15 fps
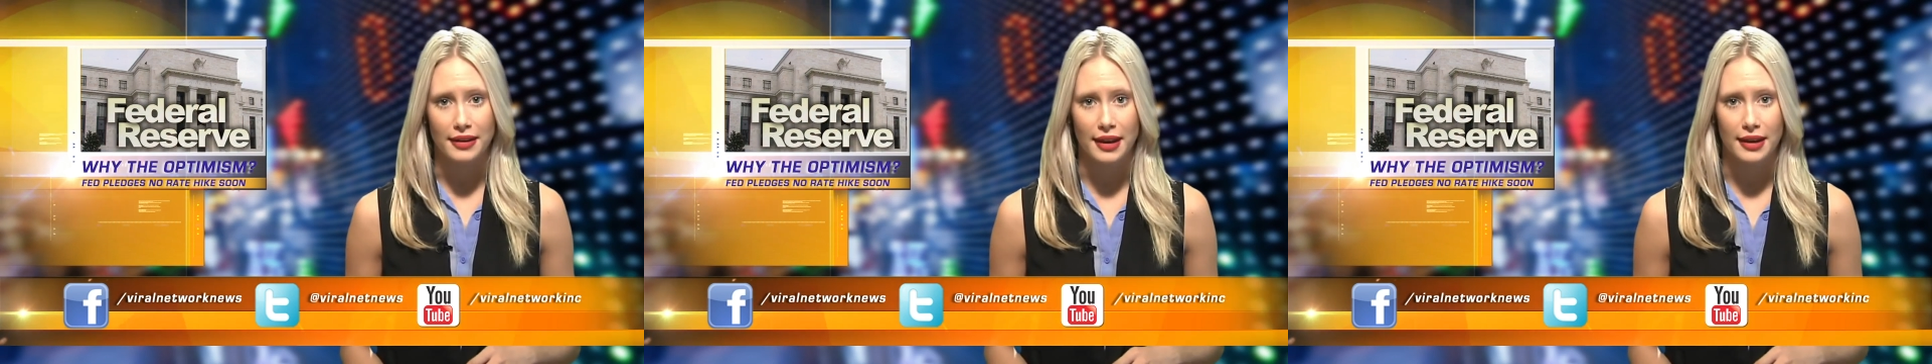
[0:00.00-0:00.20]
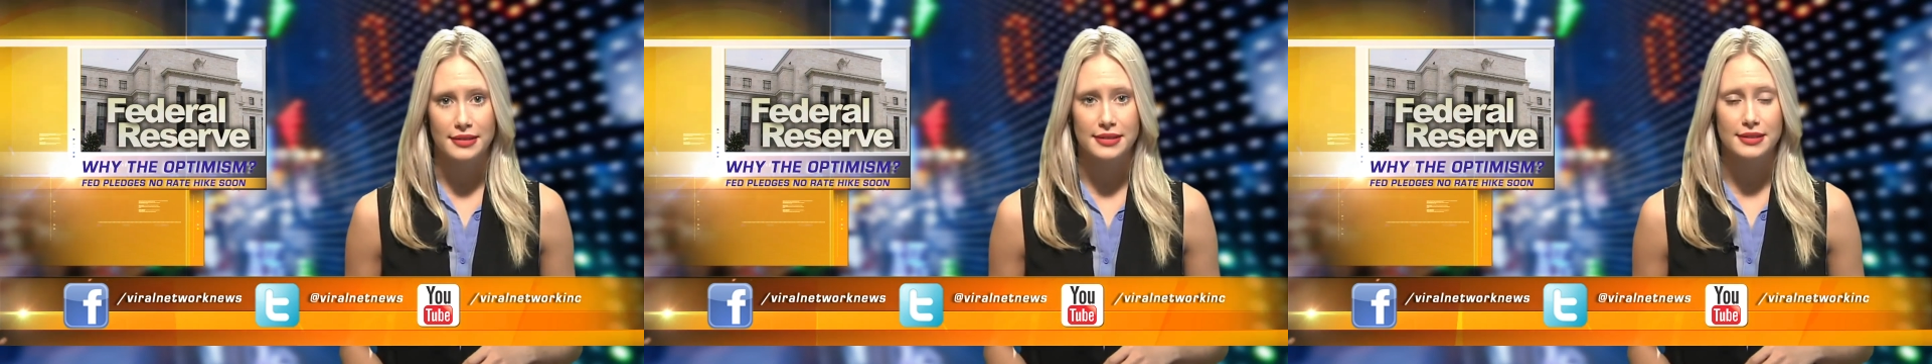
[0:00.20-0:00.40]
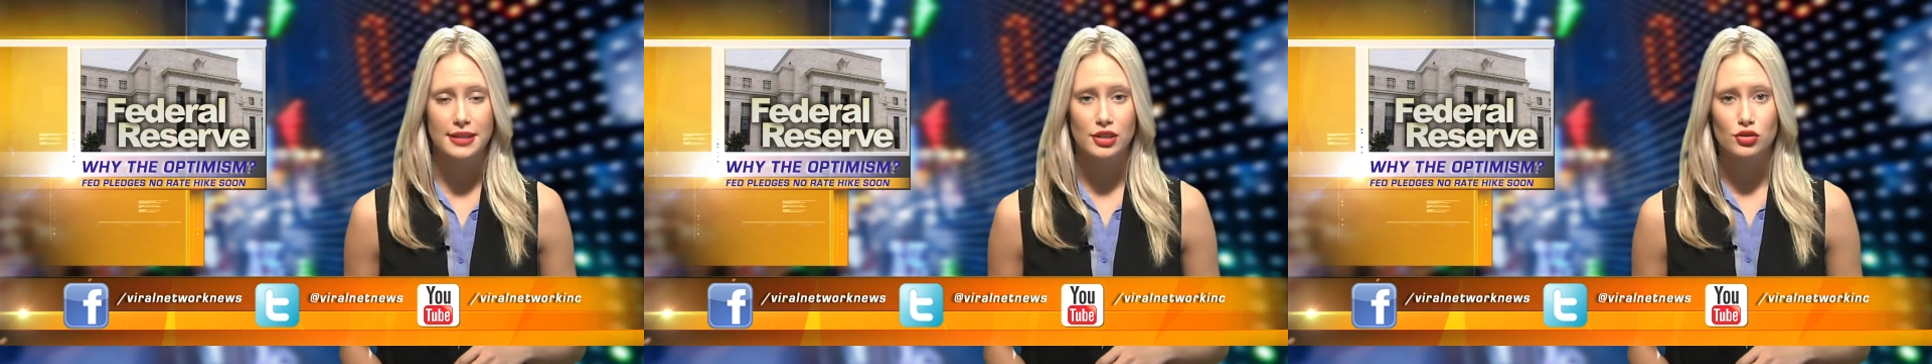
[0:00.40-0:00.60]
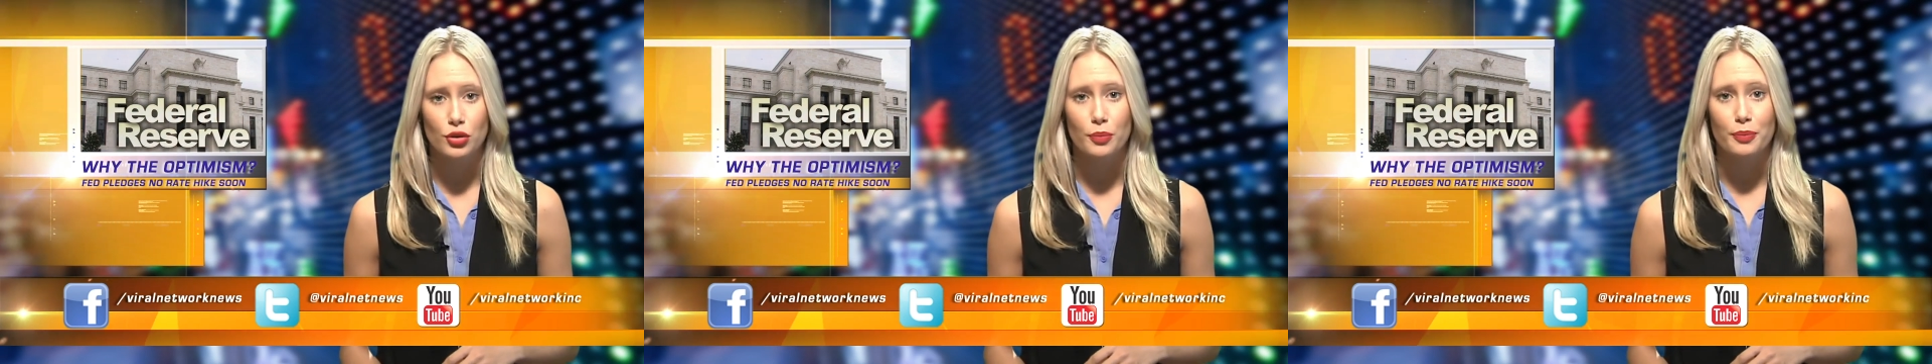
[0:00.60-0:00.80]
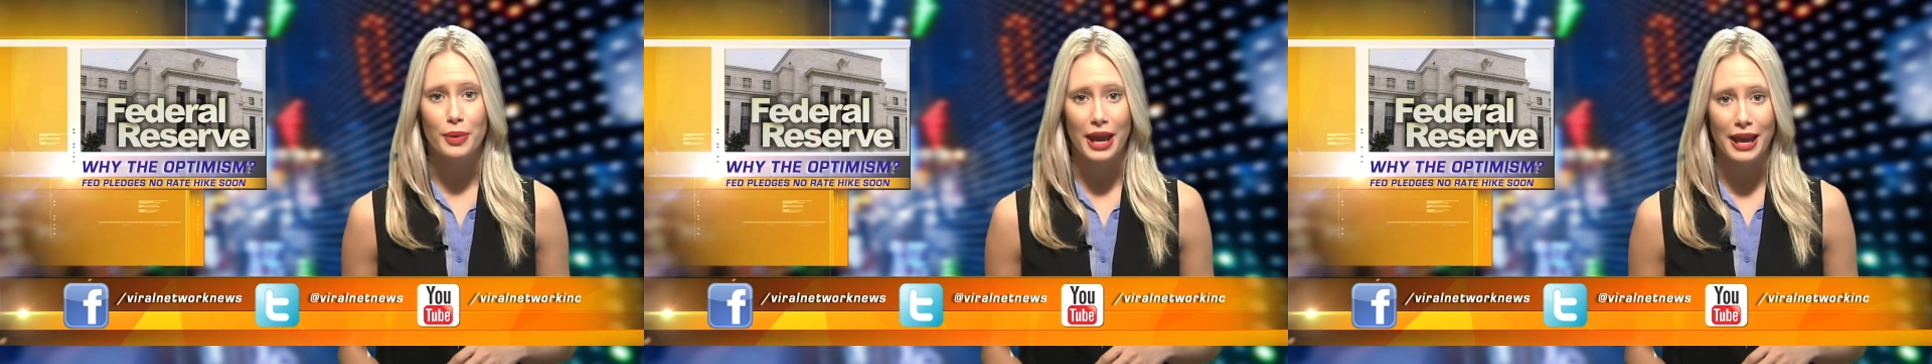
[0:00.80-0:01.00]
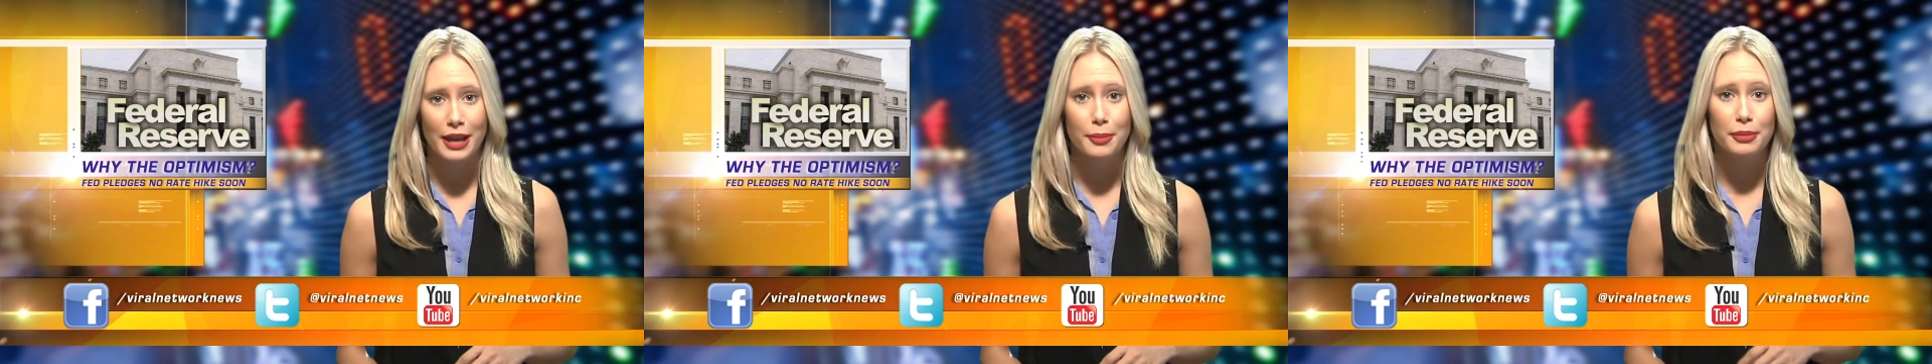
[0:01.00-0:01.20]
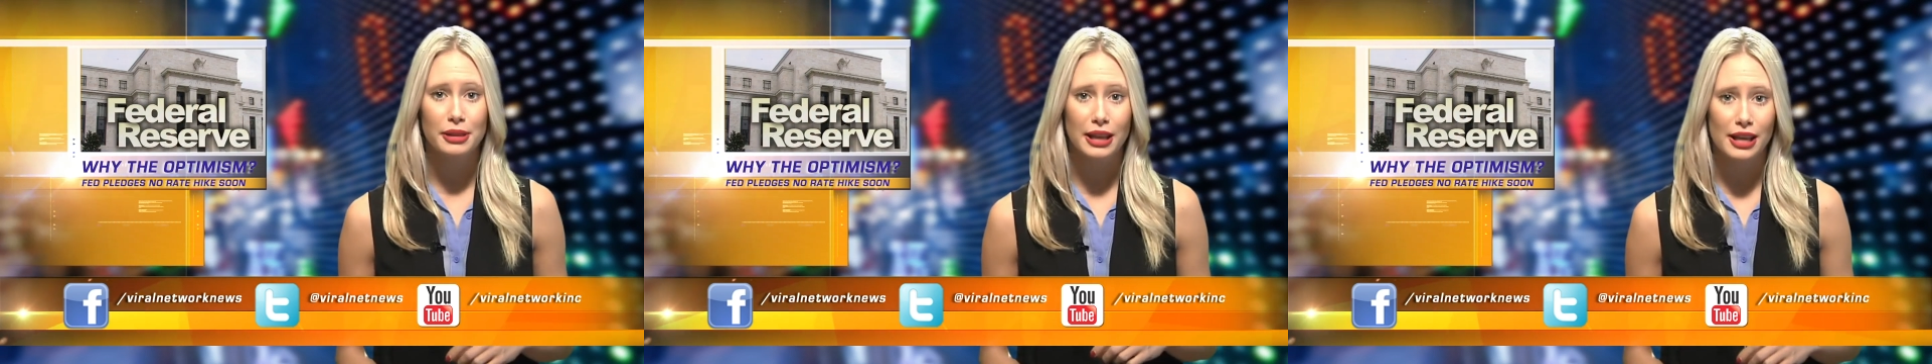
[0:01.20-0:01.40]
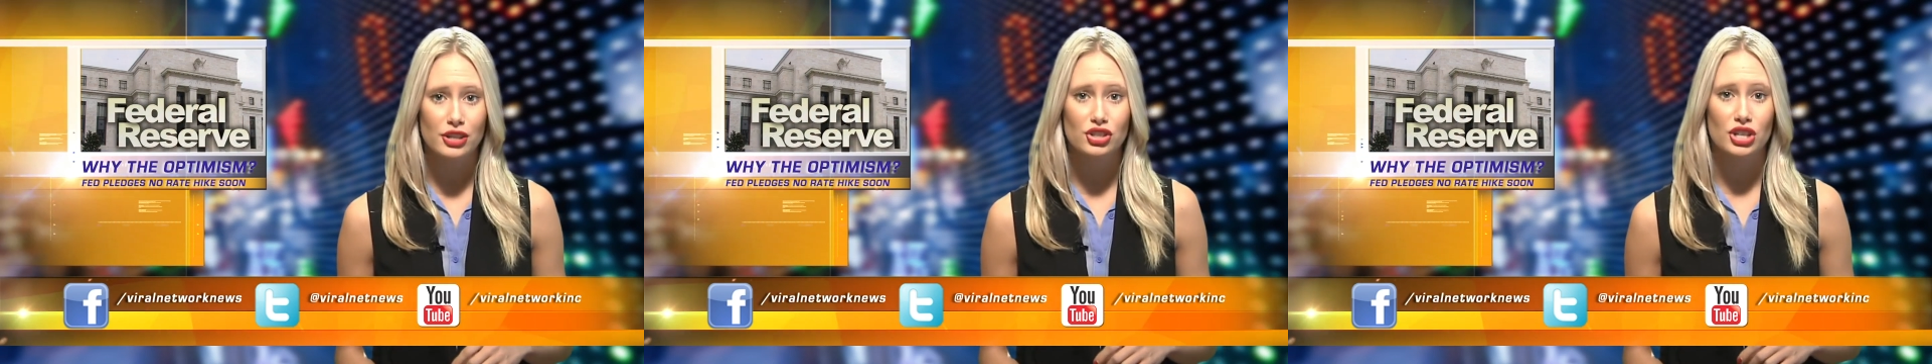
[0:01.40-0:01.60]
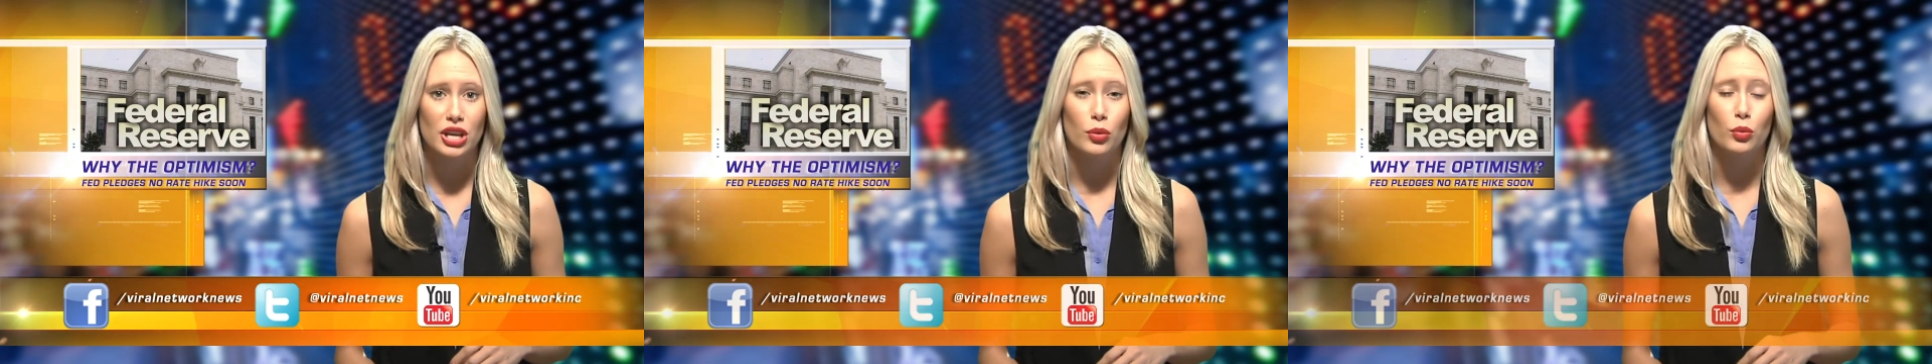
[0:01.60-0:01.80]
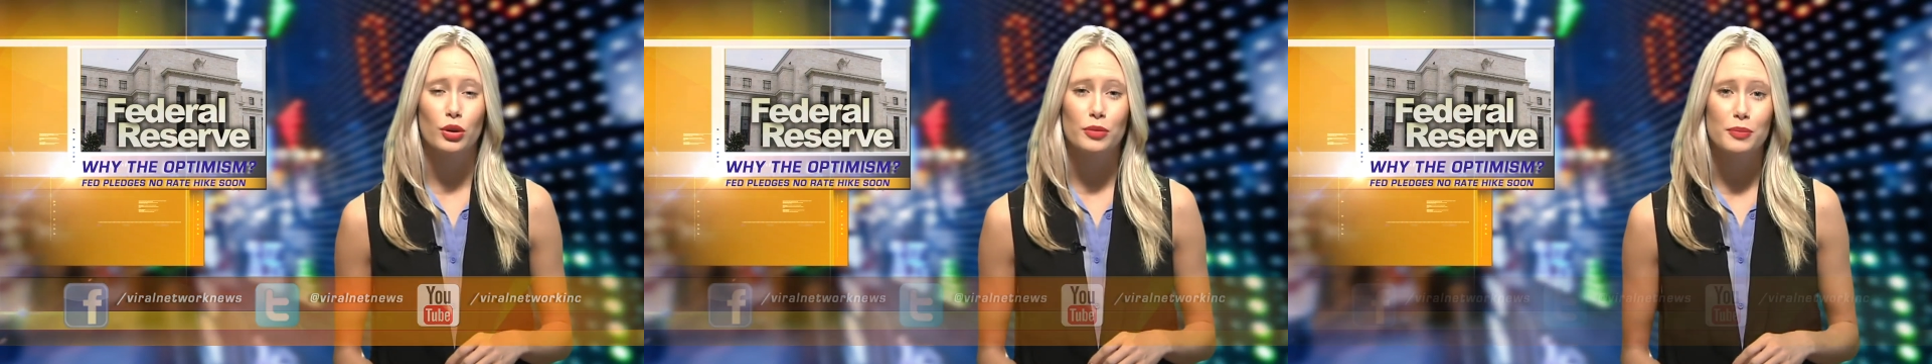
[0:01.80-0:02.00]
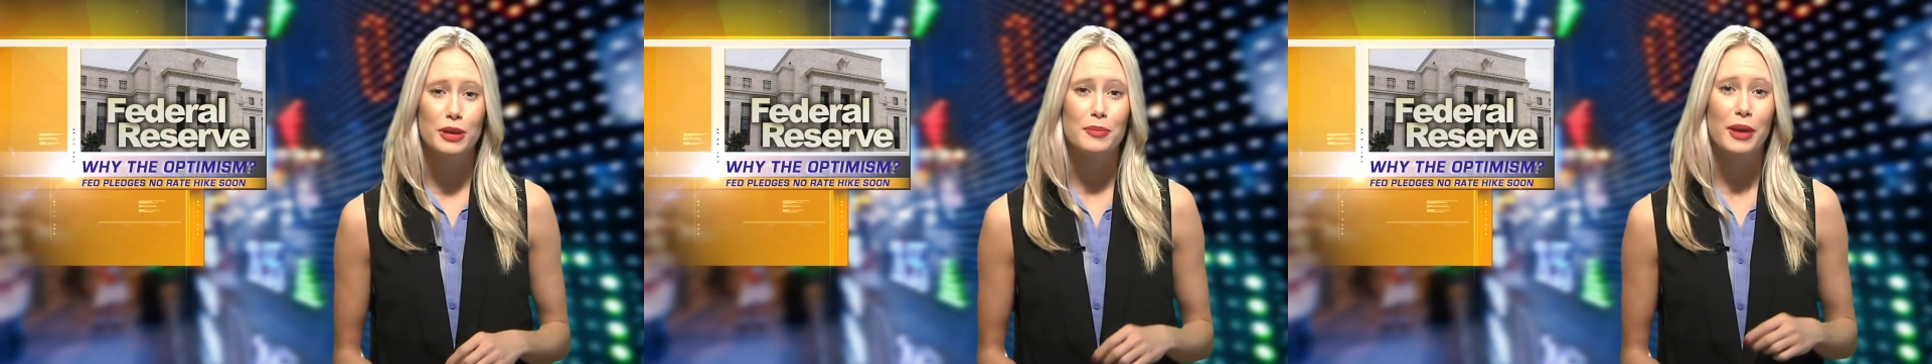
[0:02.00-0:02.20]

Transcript: as the central bank pledged it would be